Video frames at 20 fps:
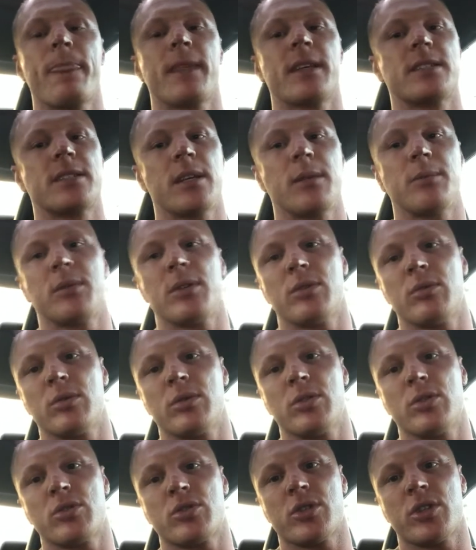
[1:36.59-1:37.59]
Same thing
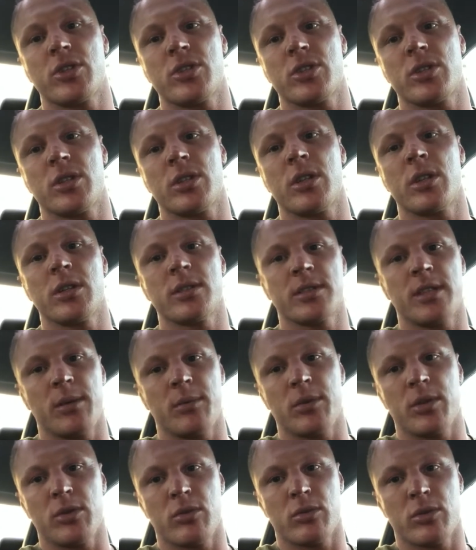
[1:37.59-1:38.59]
with nutrition,
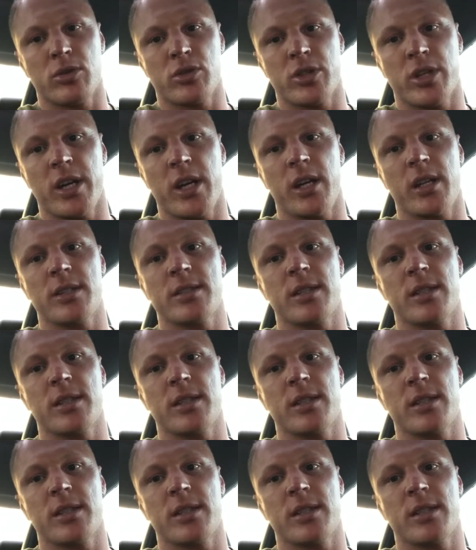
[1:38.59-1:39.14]
same thing with training,